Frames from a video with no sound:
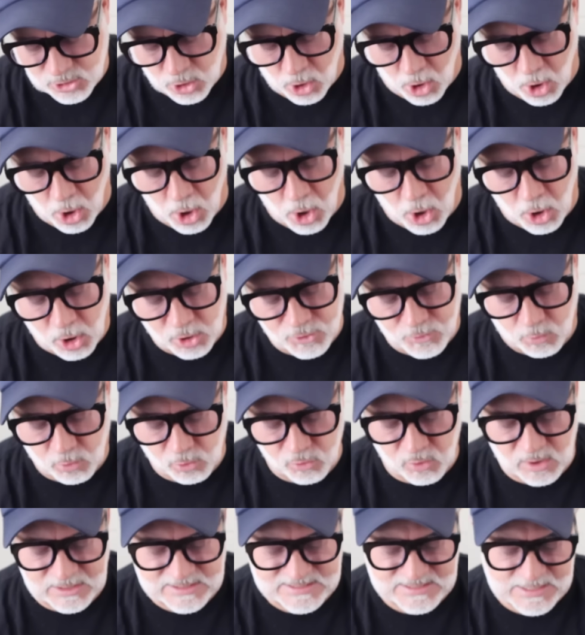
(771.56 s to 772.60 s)
called,
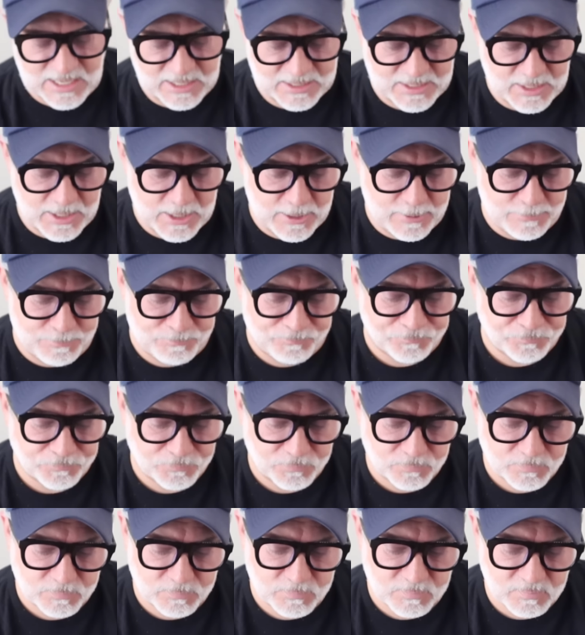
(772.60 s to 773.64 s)
hold on a second.
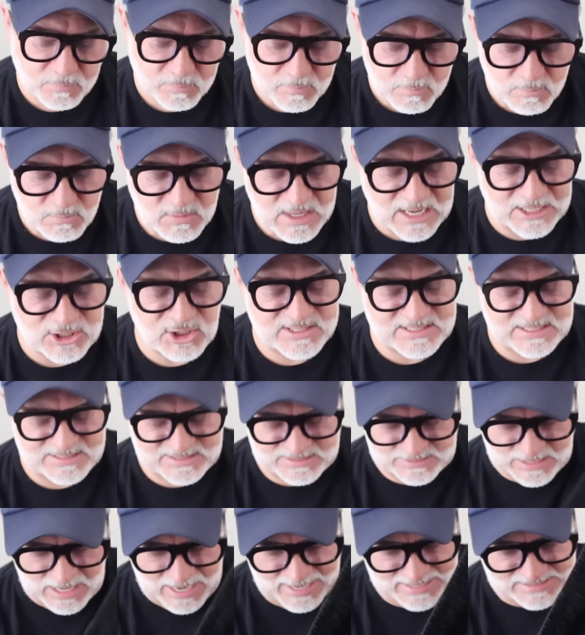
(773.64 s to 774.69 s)
It just says
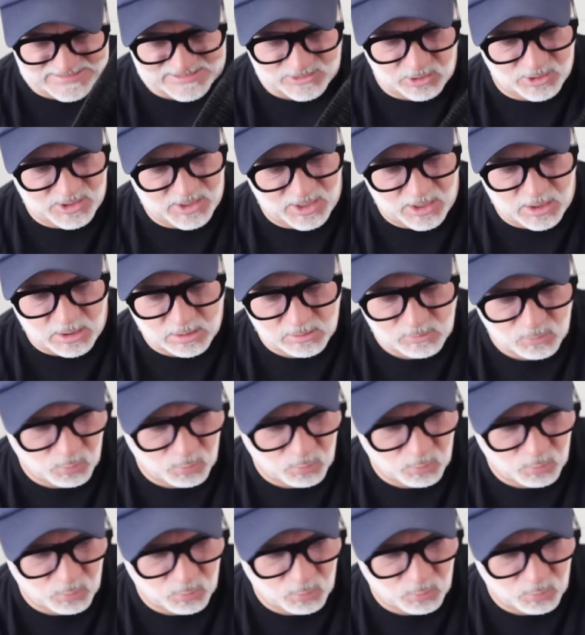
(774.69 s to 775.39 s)
nice on here.